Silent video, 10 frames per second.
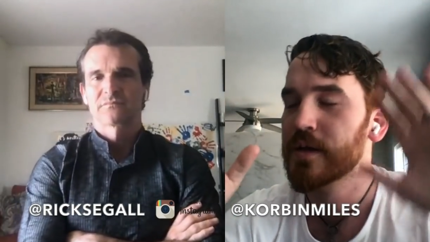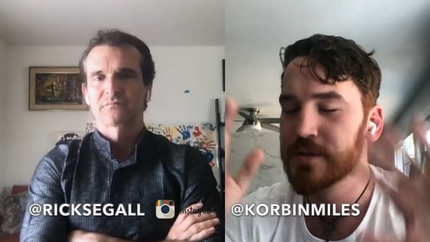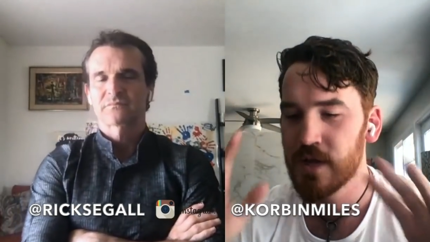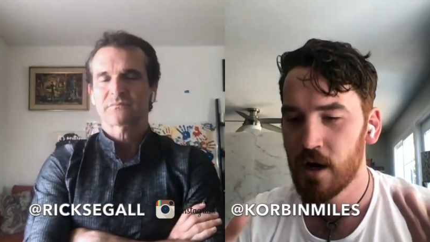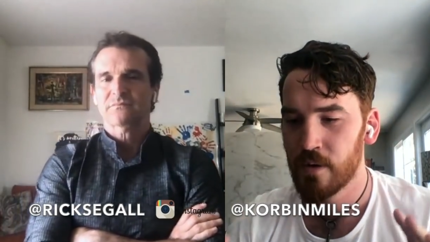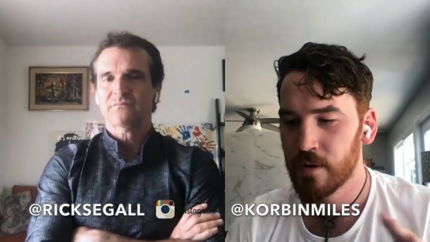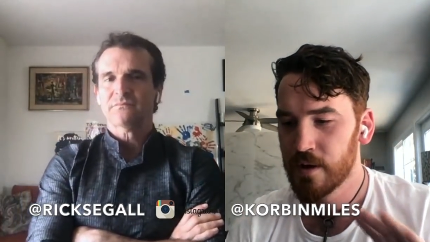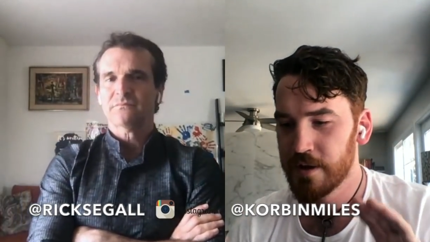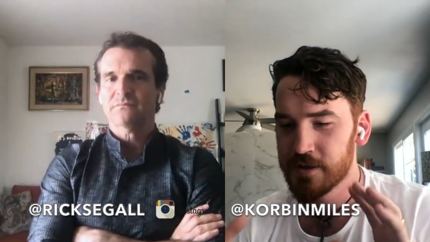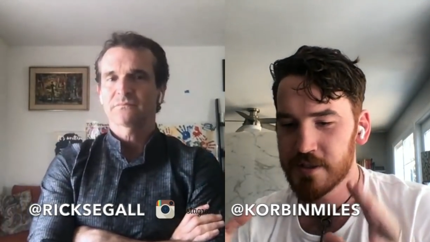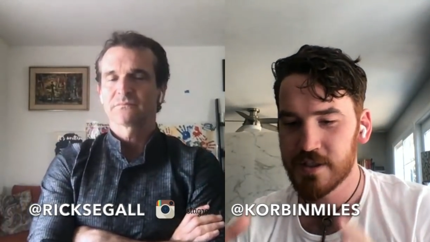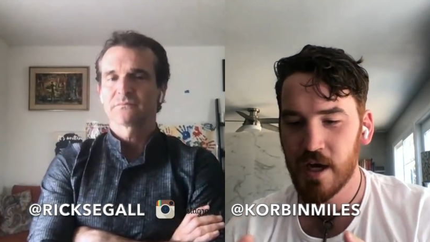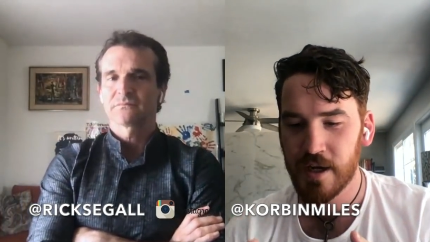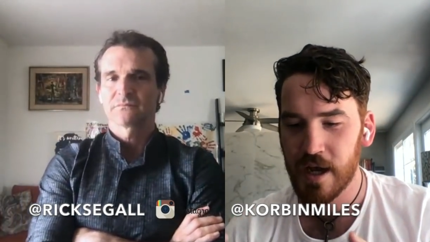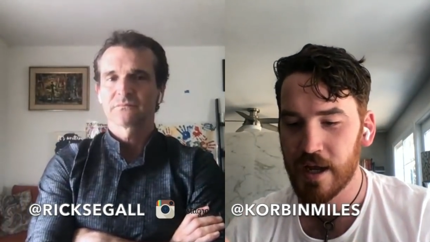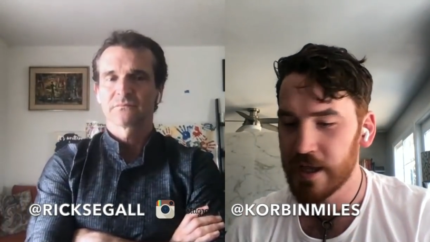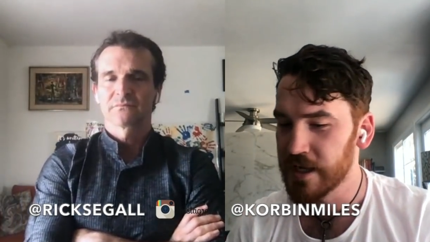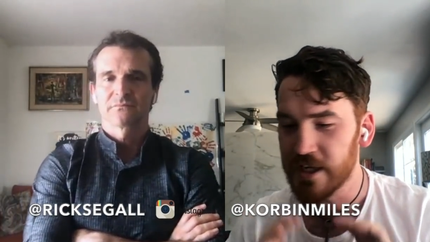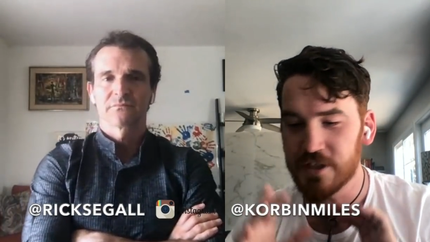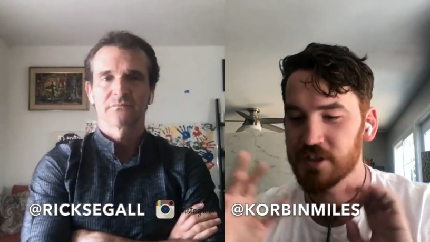Speaker 1: So there's this young guy,
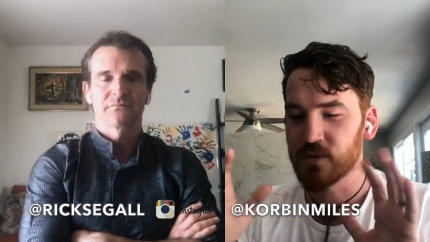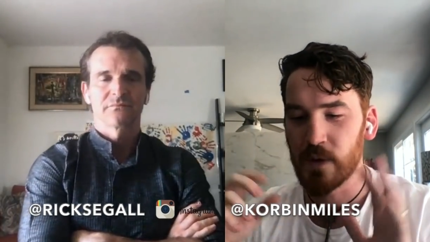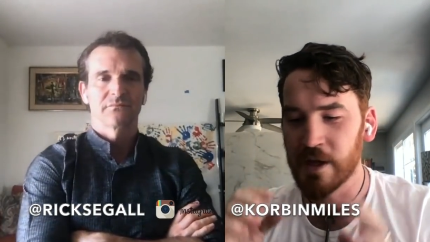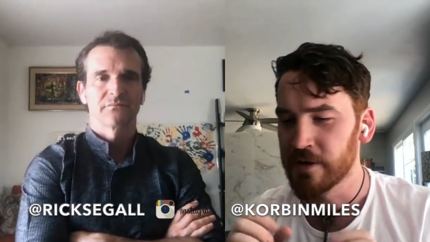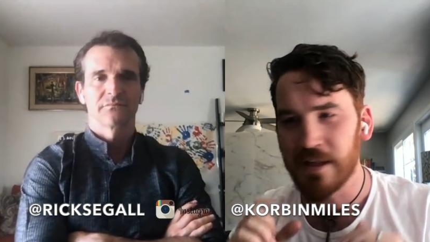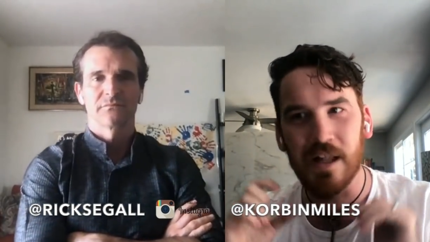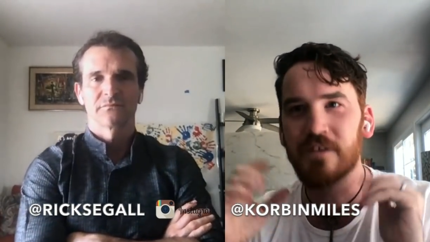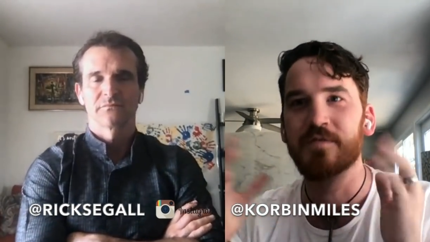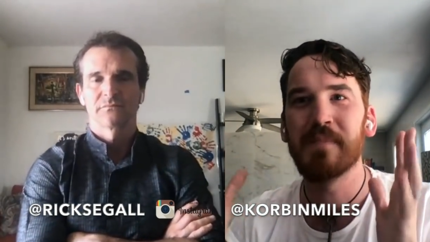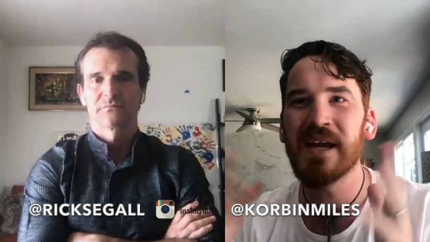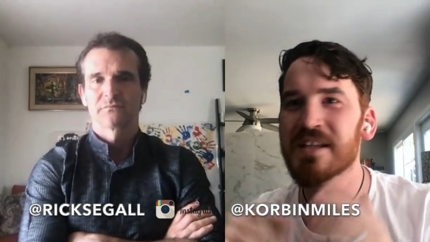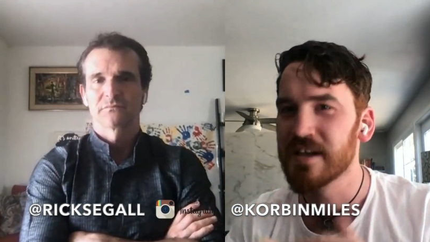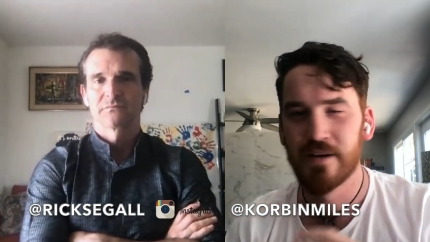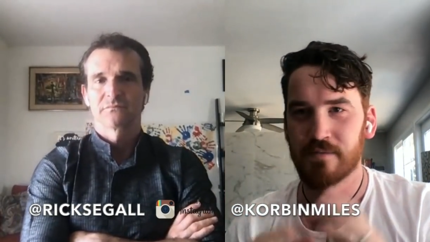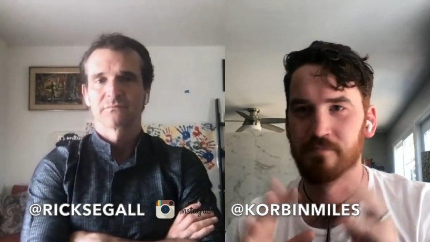and he's just weird. He loves meat.